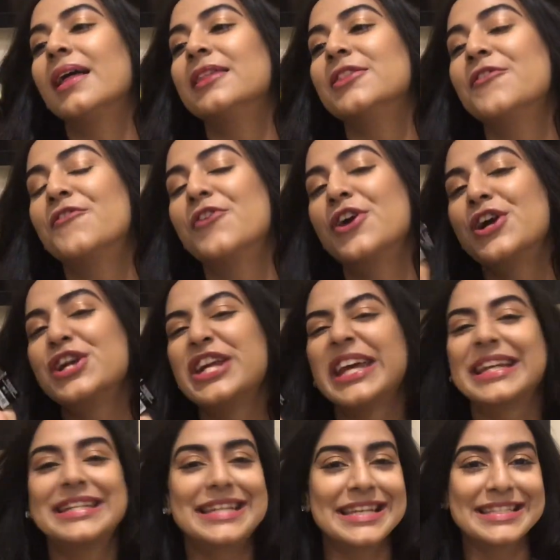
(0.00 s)
the
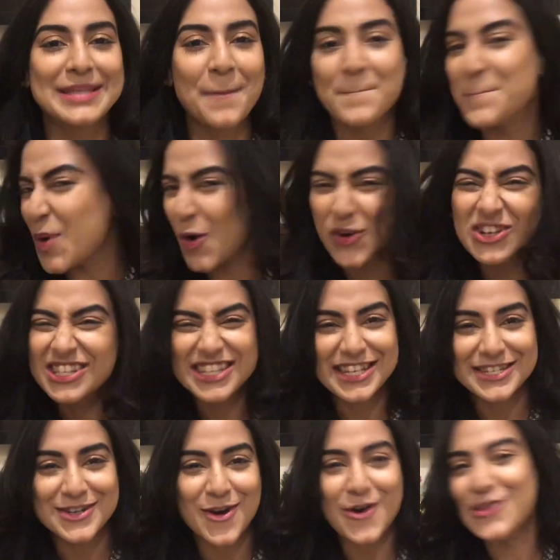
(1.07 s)
verdict supports
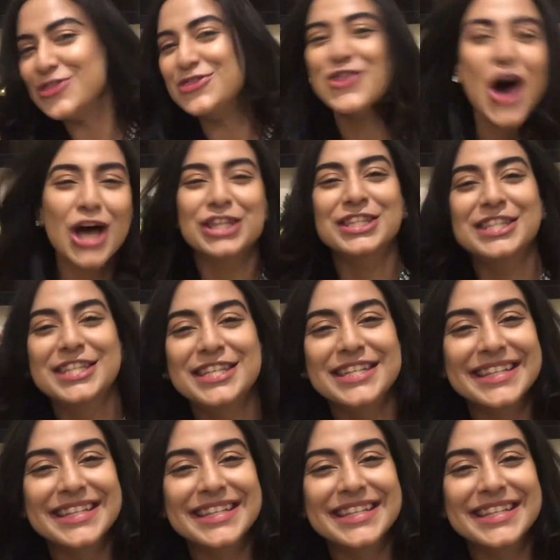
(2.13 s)
it or not.